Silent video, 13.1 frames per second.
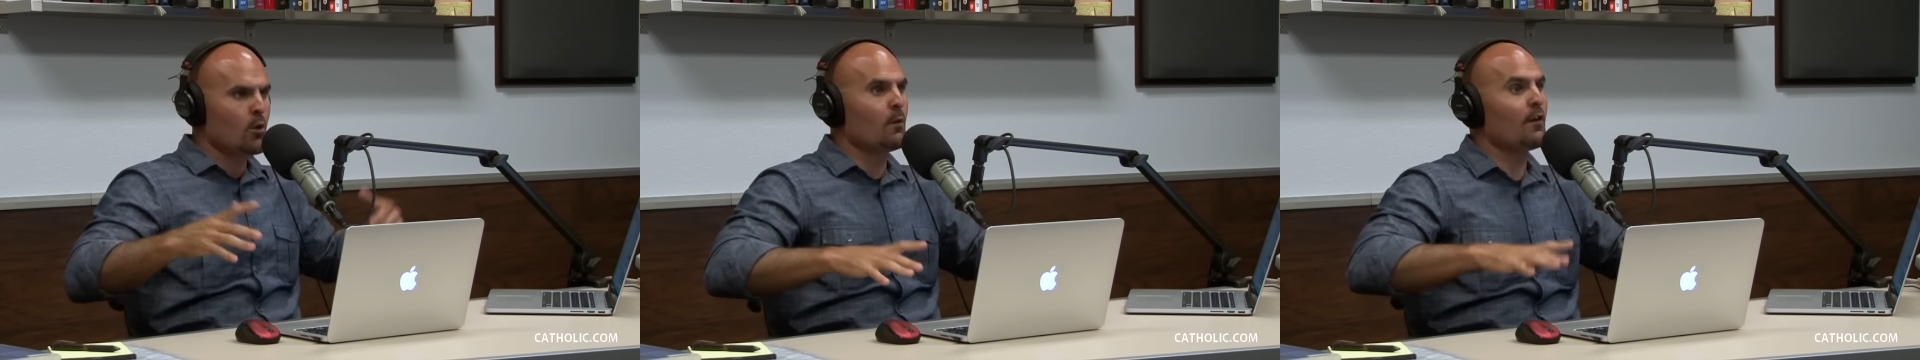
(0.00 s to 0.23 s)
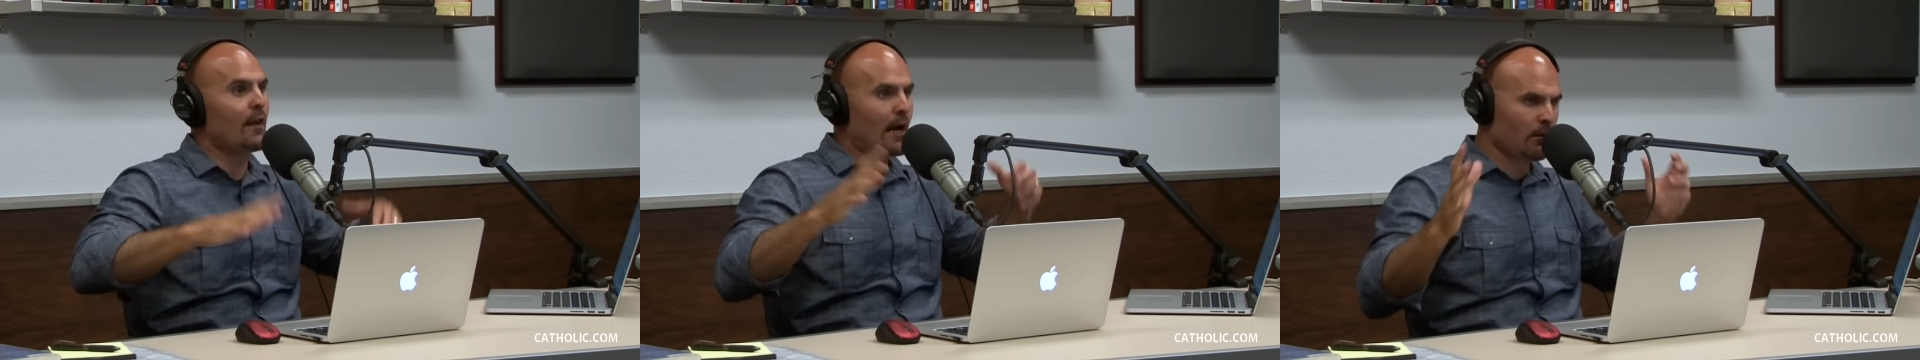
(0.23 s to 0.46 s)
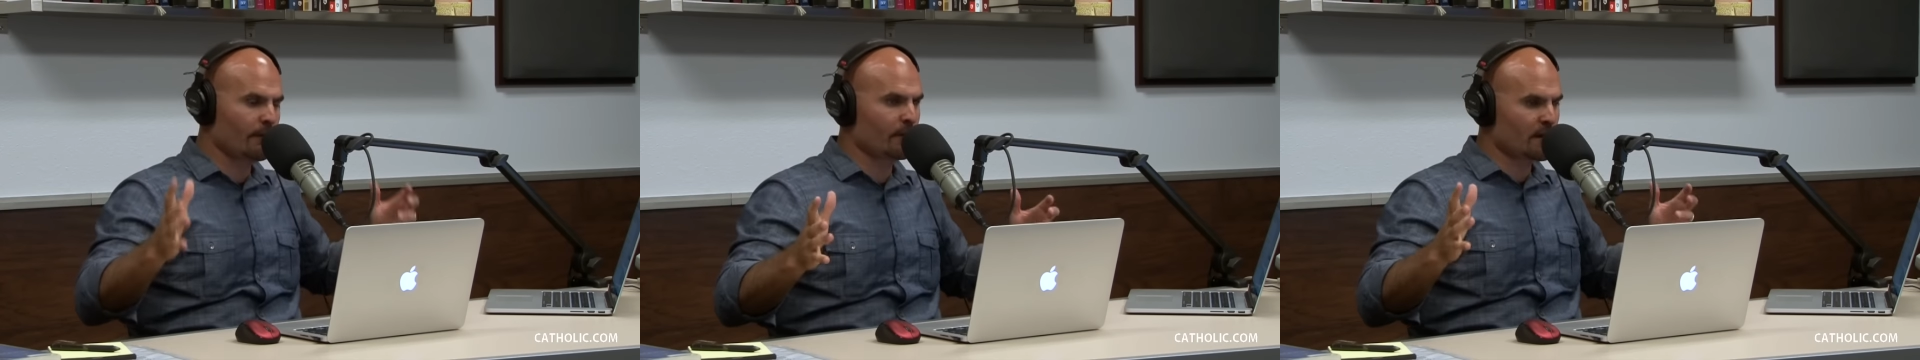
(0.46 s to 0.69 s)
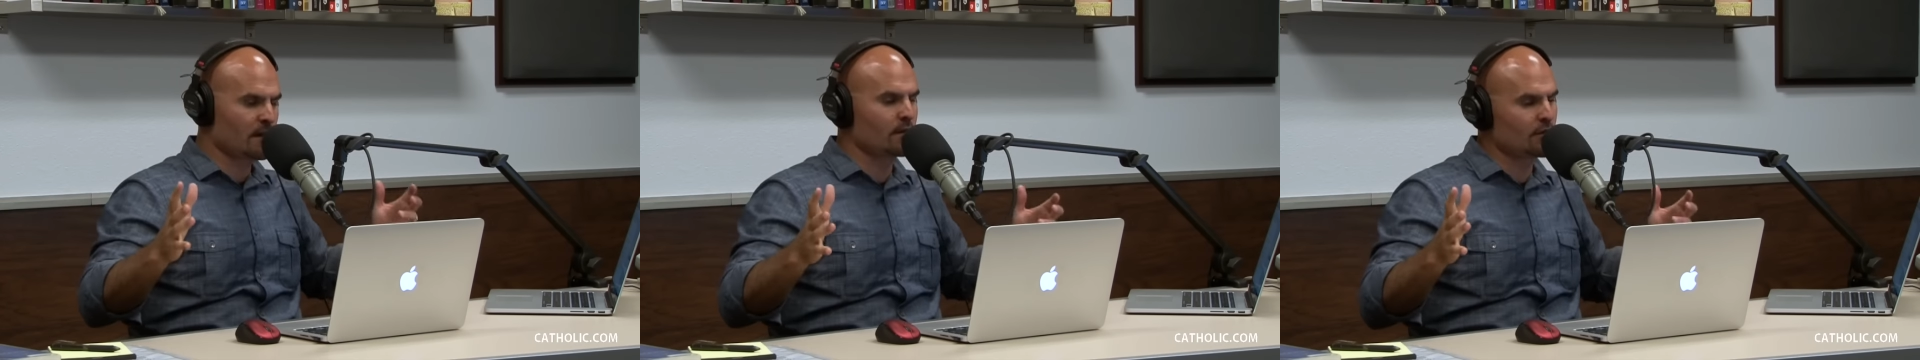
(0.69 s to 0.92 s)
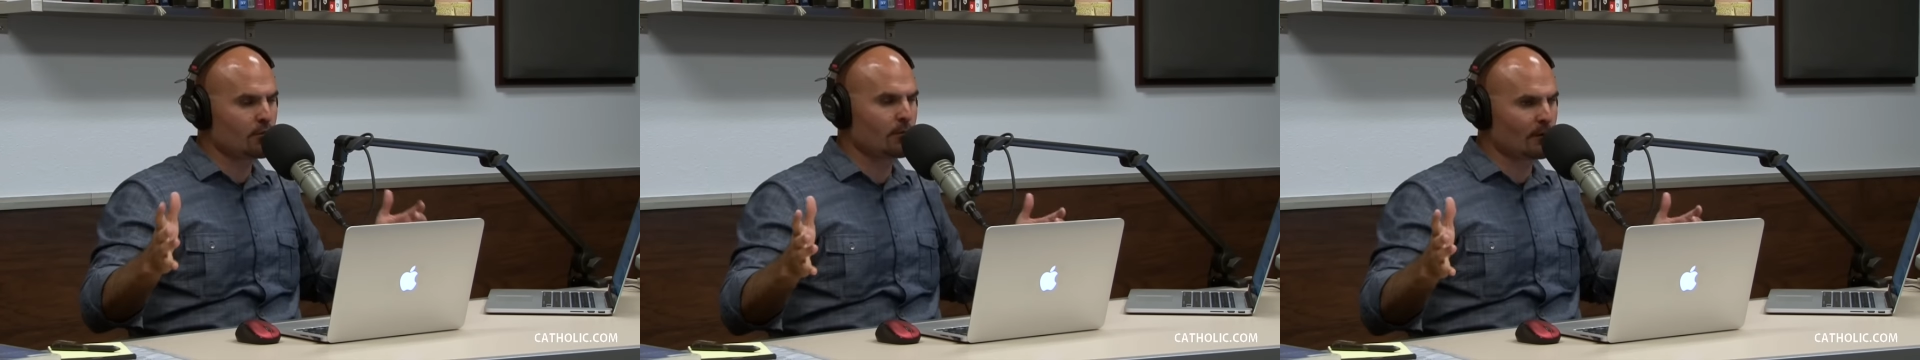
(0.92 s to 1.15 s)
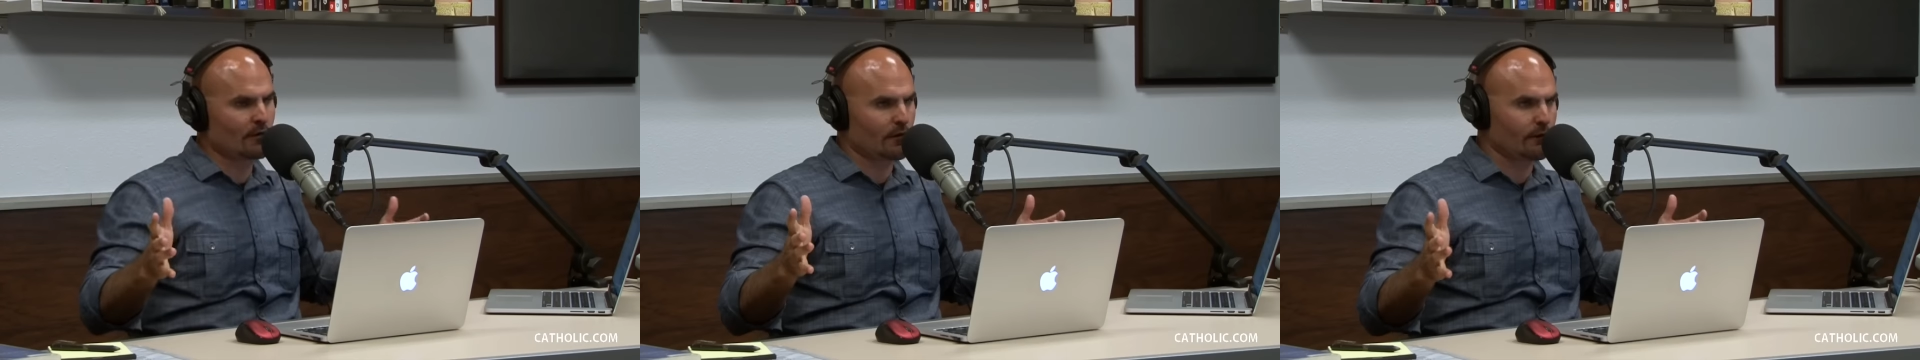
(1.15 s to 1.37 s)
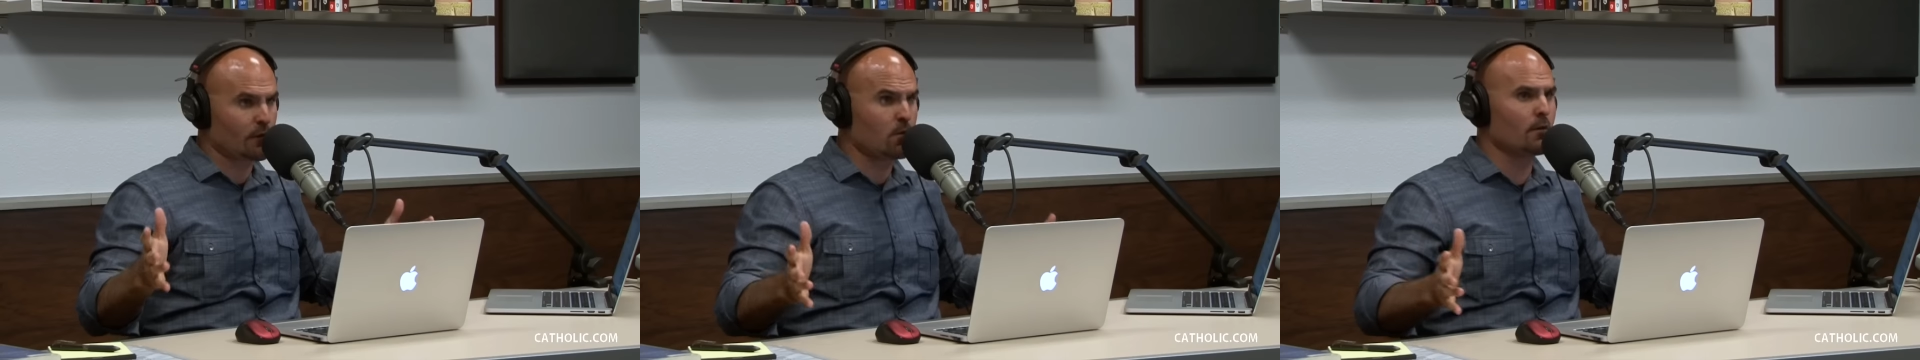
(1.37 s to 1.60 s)
without a
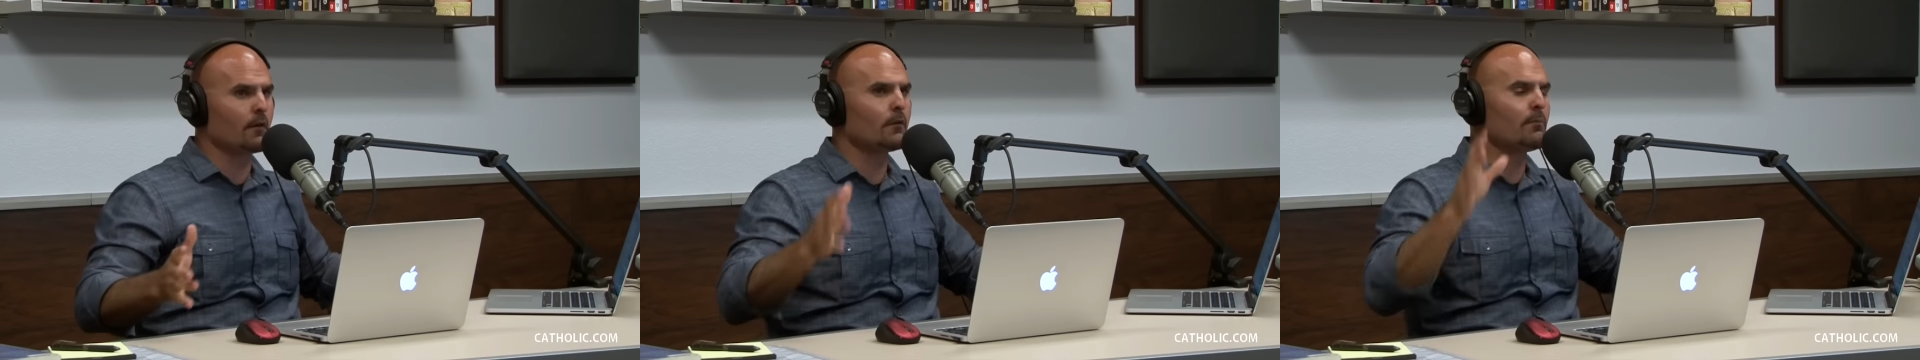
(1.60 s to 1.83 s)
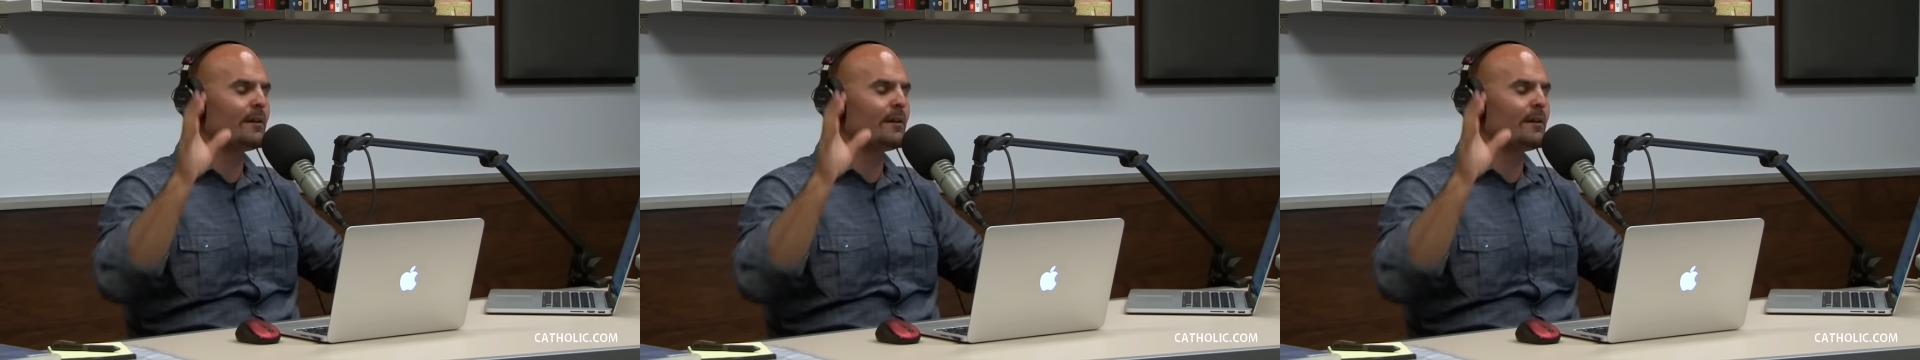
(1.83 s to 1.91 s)
concupiscence, of course,